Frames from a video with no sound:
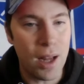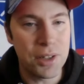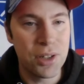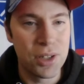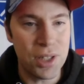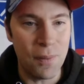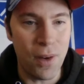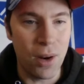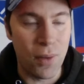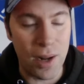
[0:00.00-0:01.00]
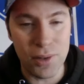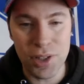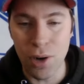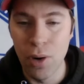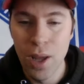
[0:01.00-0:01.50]
Just good stuff all around.
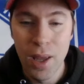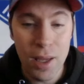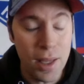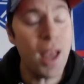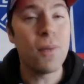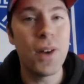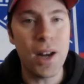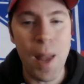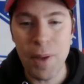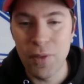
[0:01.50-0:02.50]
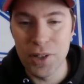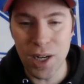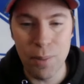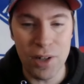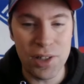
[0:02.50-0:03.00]
So, yeah, very happy for
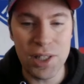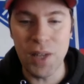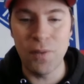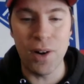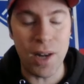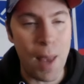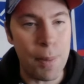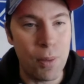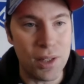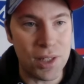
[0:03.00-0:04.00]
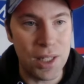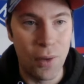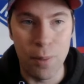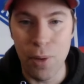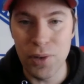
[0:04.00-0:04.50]
Jonny Brodzinski. Very happy with this deal
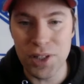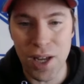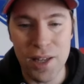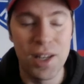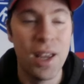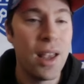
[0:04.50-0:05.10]
for both sides.